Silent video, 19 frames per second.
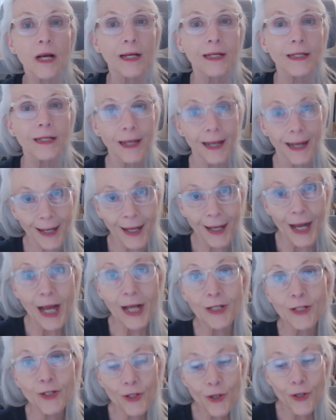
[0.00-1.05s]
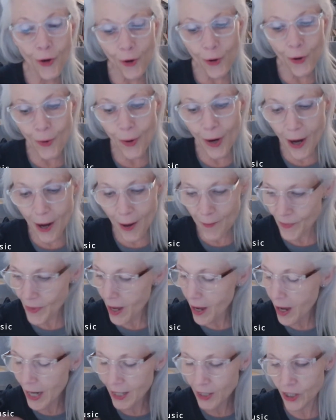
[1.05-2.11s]
Yeah. And so
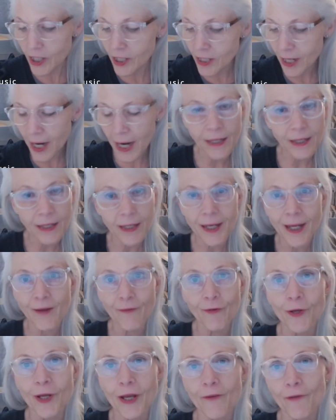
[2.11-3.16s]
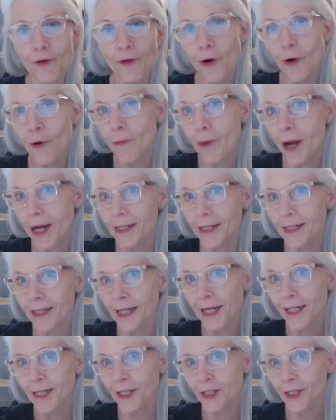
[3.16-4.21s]
if you don't mind, I'd
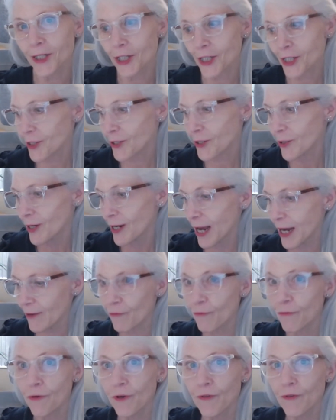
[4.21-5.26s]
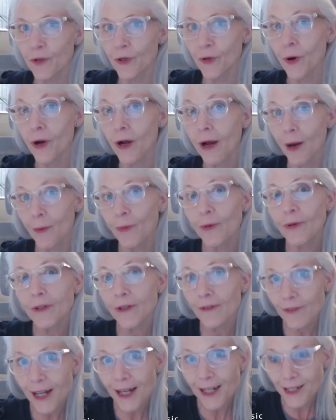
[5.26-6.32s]
like to just kind of review a couple
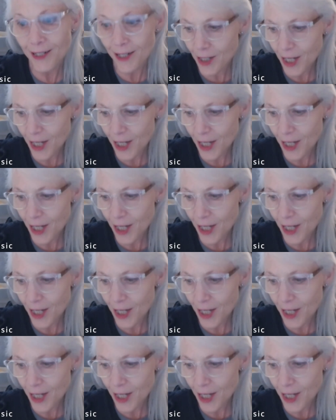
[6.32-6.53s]
of lessons.